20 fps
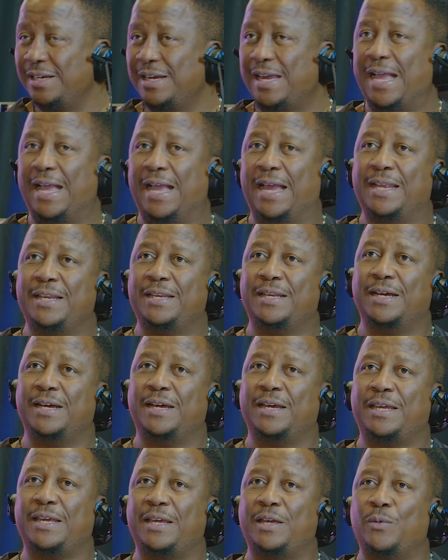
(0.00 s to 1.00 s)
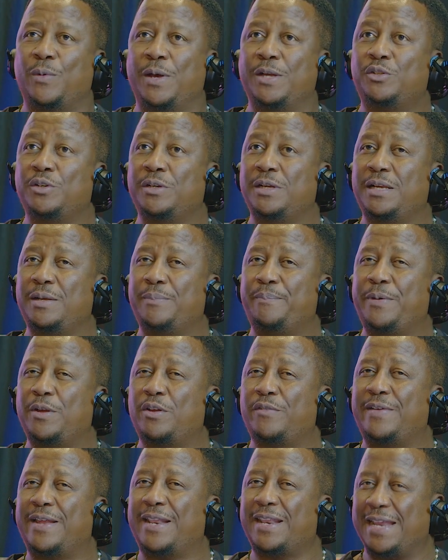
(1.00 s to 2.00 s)
And he went on a bit
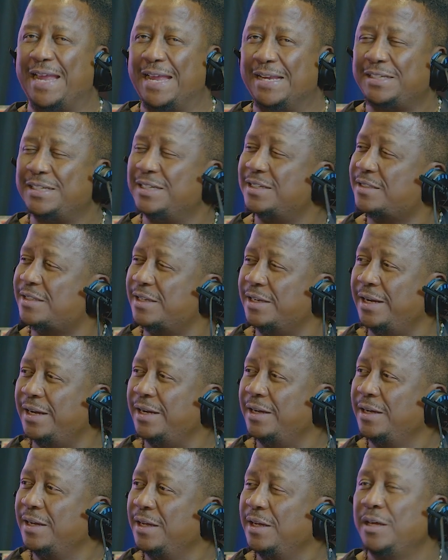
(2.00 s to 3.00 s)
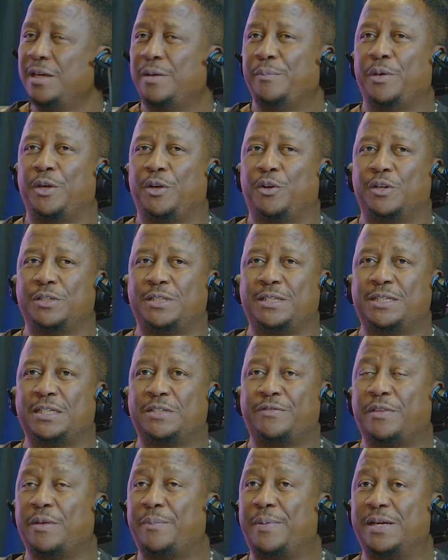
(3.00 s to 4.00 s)
of a rant yesterday because he
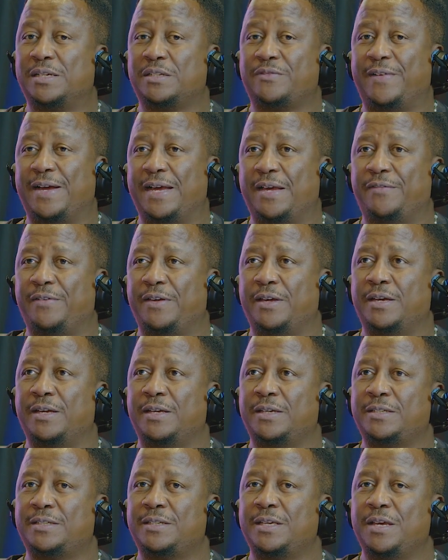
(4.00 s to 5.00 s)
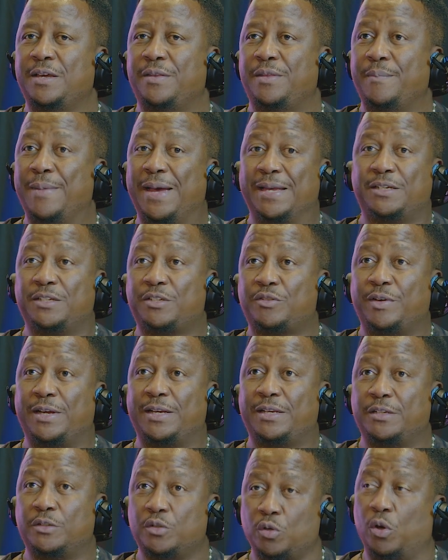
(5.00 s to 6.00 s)
says for the past 5 years, the
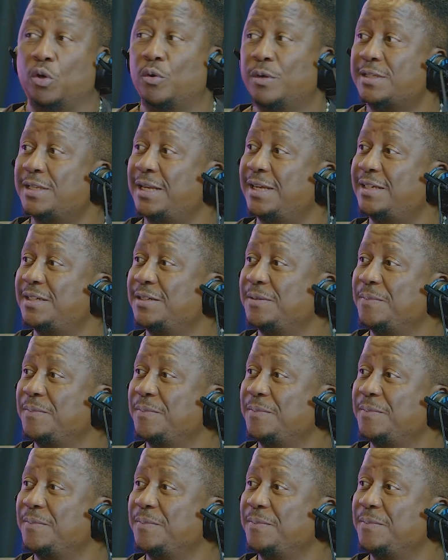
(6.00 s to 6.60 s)
magistrate is always late.